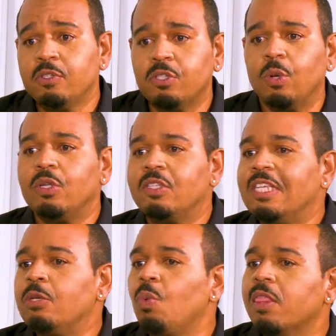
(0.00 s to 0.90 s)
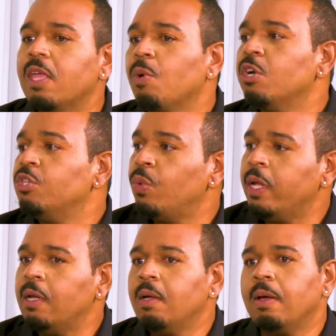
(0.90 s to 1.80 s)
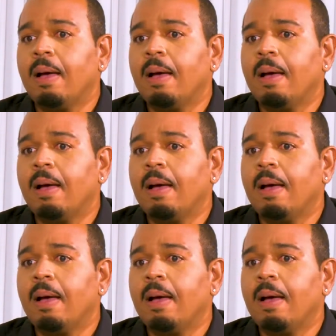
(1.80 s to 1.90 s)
So seeing what they were doing,